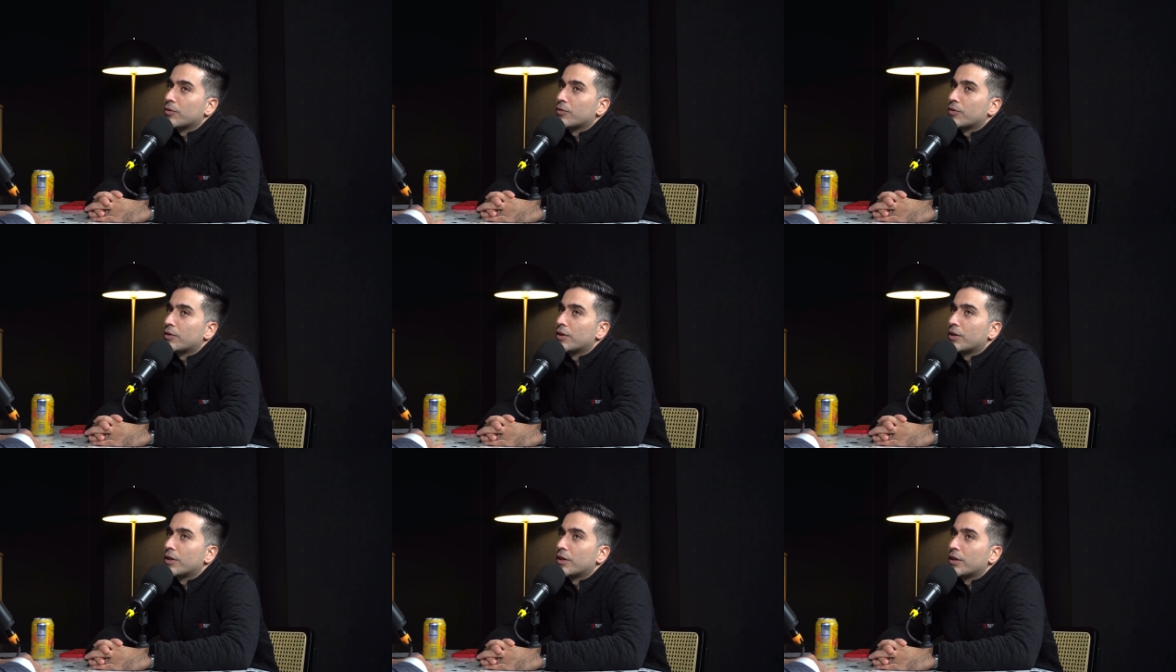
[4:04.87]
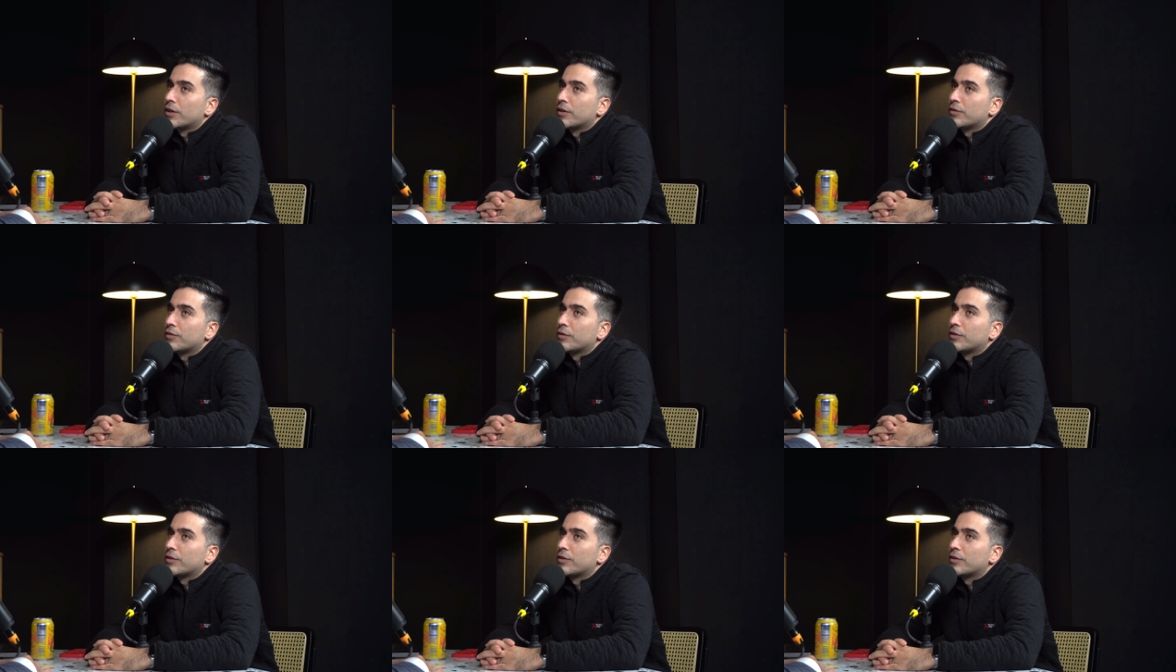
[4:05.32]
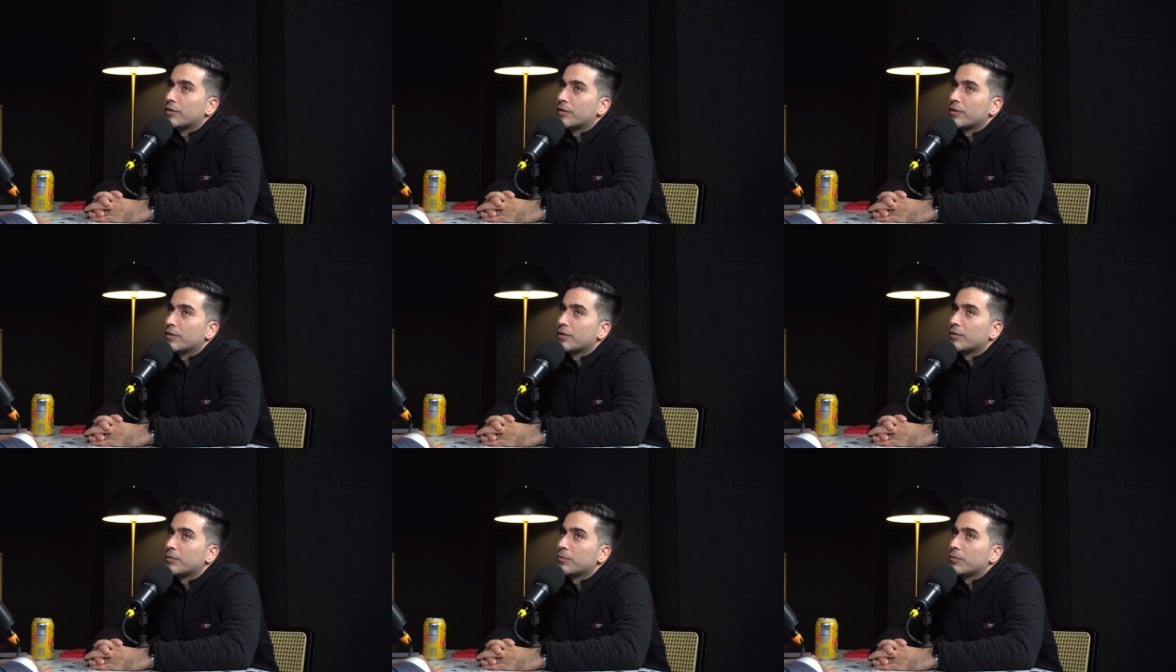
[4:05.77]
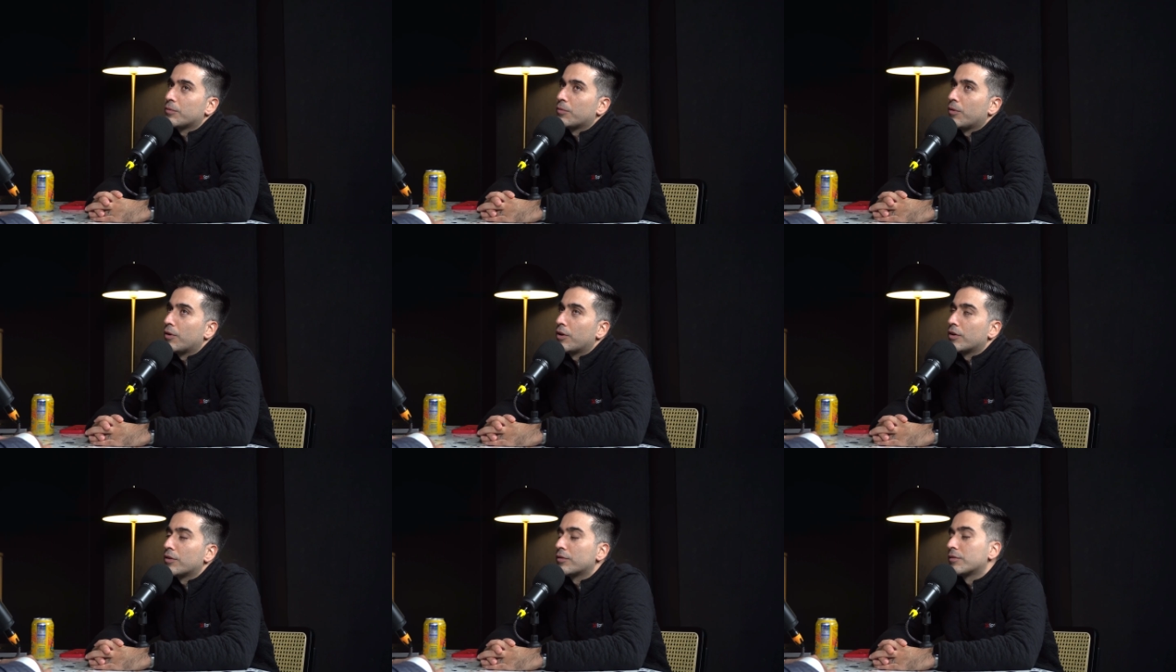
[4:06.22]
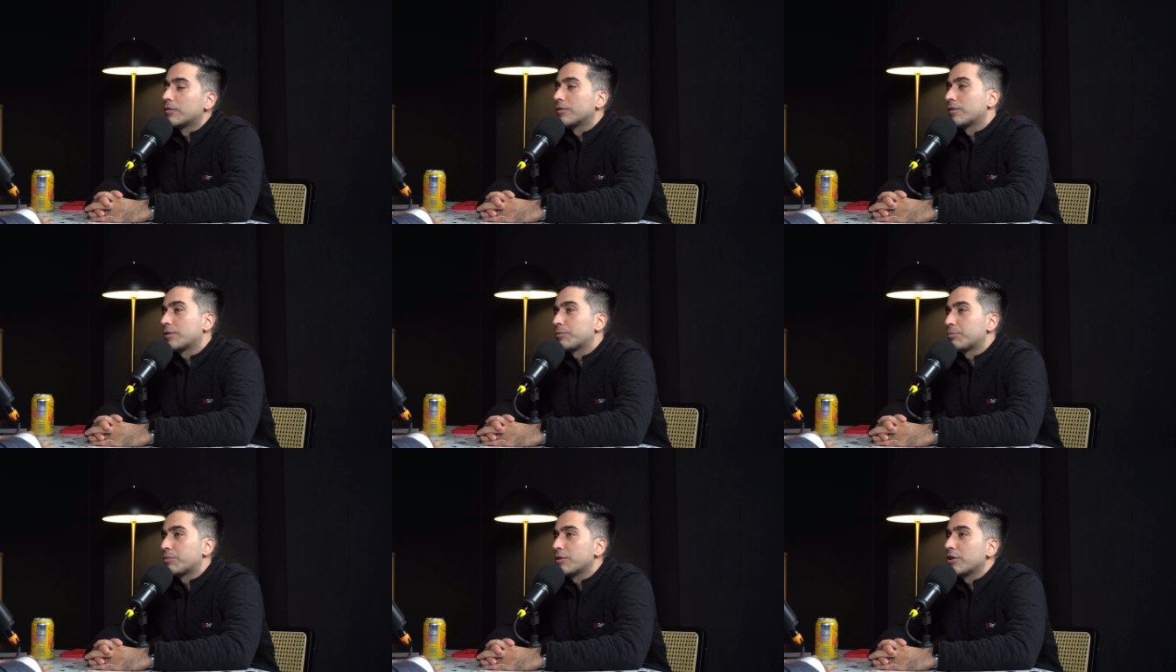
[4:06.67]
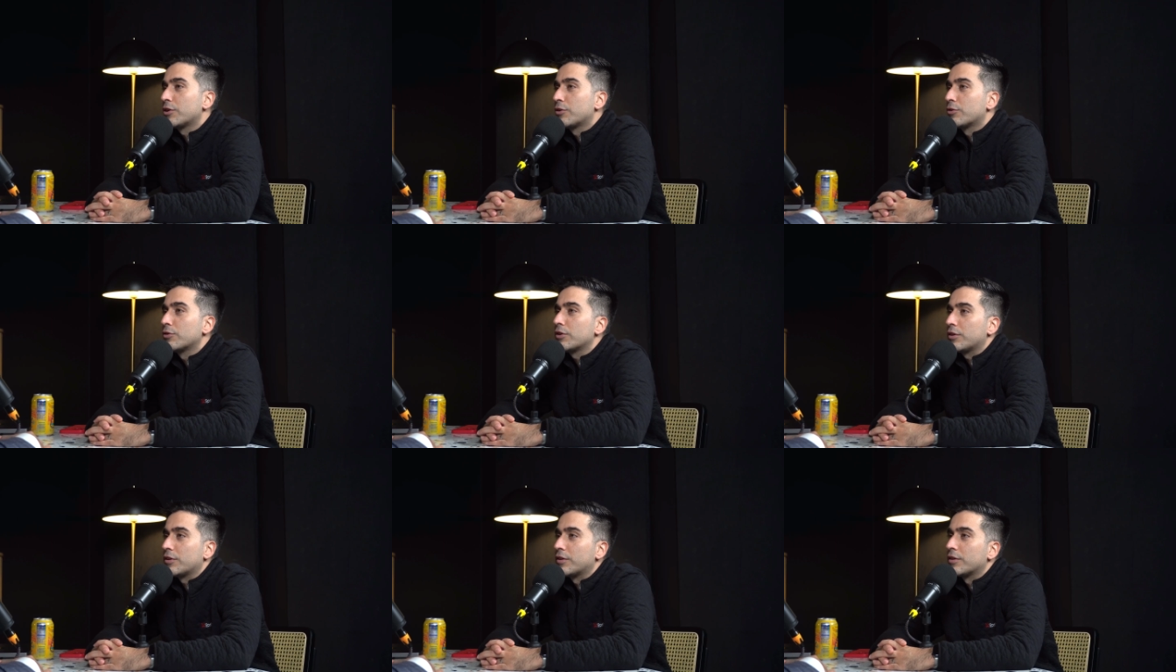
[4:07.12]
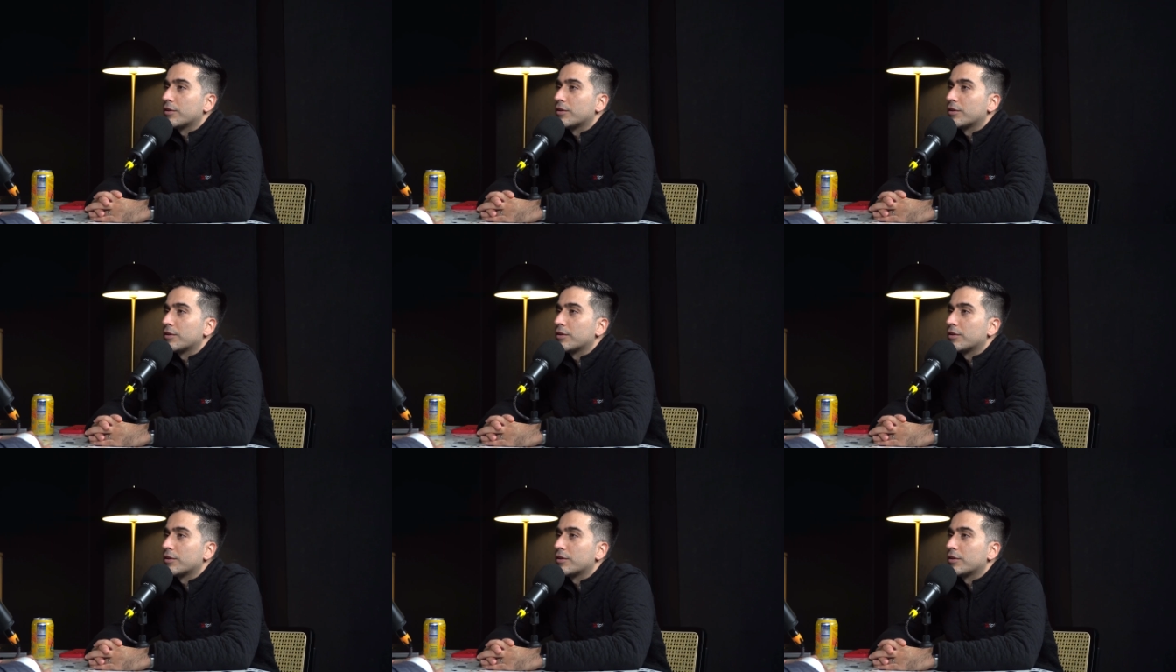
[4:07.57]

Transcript: over uh, one. That's pretty good.